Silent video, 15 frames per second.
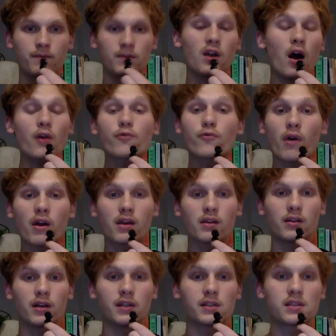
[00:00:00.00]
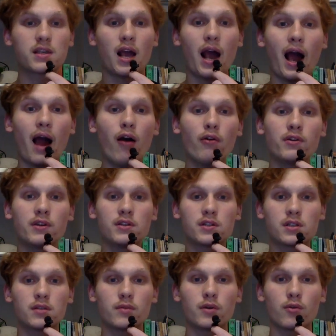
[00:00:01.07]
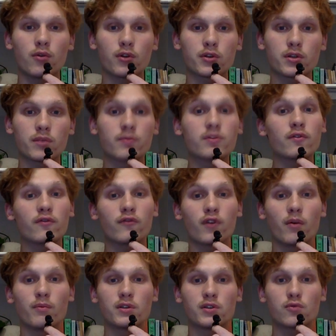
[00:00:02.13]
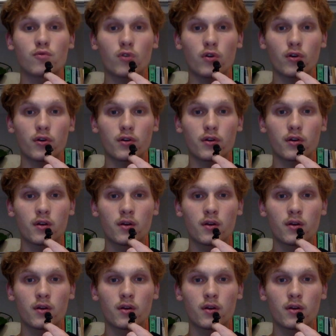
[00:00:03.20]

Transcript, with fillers: God regulates how he is to be worshiped from his word.